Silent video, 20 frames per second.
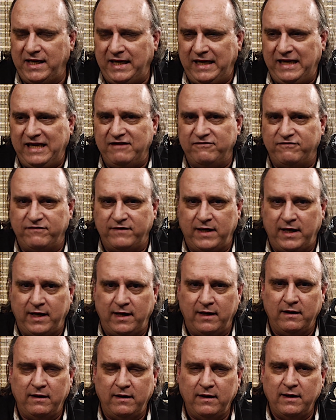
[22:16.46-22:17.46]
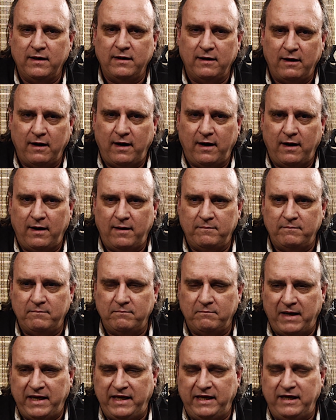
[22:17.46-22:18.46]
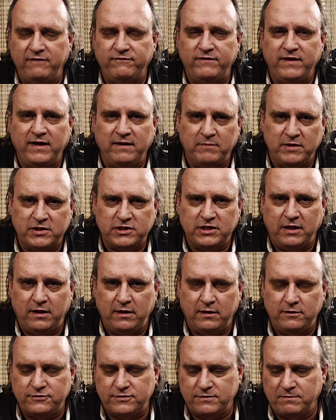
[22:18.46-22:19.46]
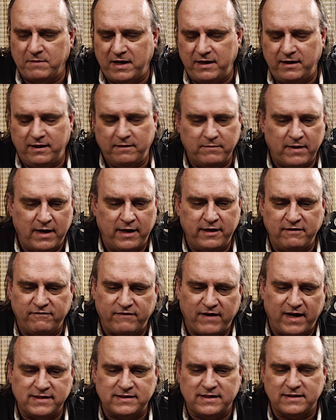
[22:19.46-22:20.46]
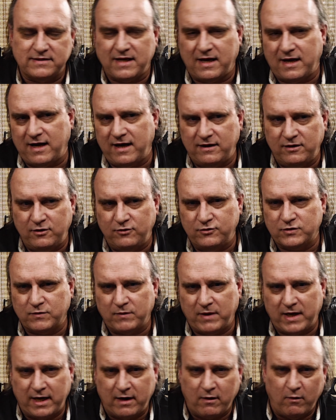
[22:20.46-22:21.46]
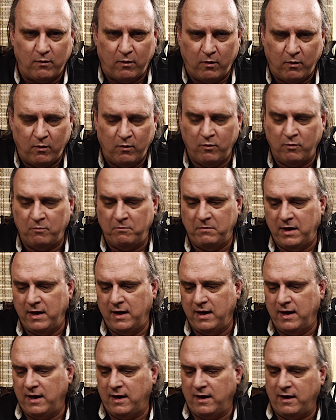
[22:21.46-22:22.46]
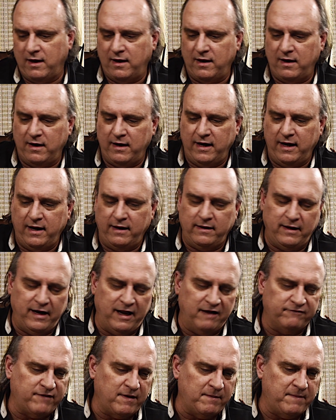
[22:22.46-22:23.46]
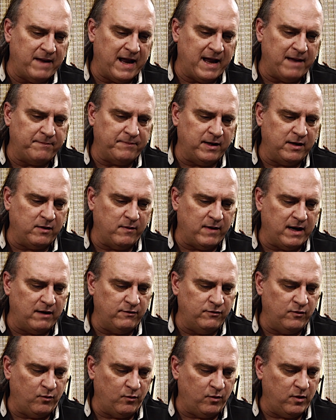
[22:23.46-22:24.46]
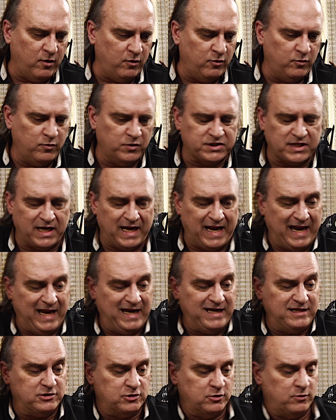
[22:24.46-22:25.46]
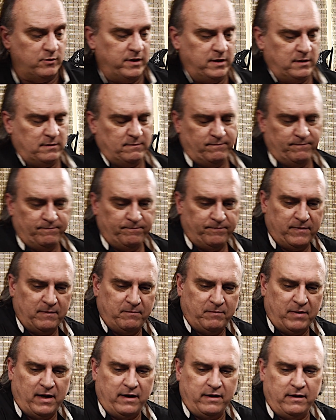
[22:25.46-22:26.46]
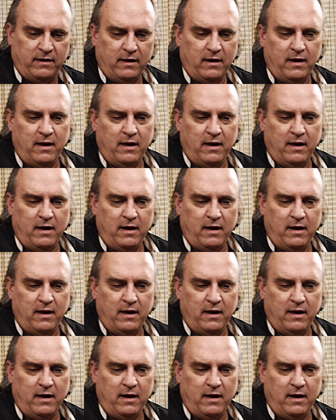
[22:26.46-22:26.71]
evening machines, my devices that I use when I go home. And if I'm happen to go out on the road, which I hate doing, but